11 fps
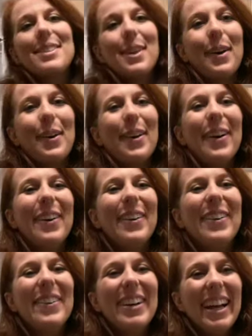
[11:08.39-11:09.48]

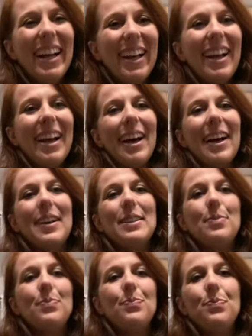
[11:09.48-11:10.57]
So,
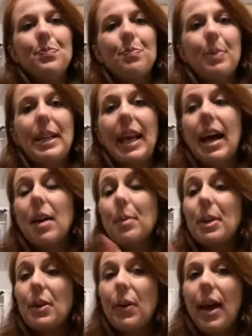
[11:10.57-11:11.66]
but yeah, I'm
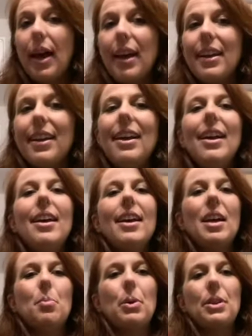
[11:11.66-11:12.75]
gonna go ahead
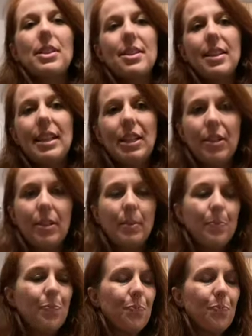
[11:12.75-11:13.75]
and put this in here.